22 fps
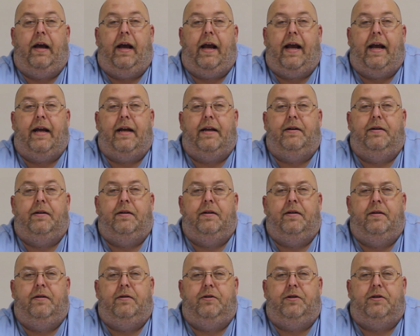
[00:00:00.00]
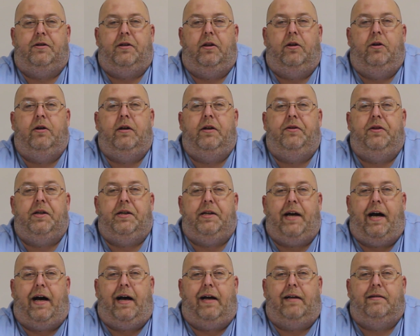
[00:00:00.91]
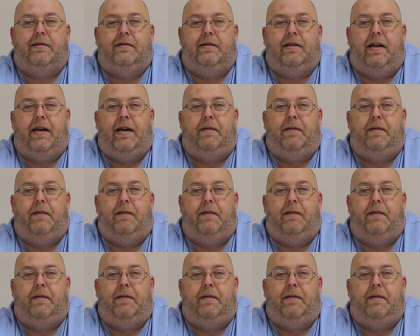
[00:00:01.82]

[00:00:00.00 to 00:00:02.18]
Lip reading: and just look at the dots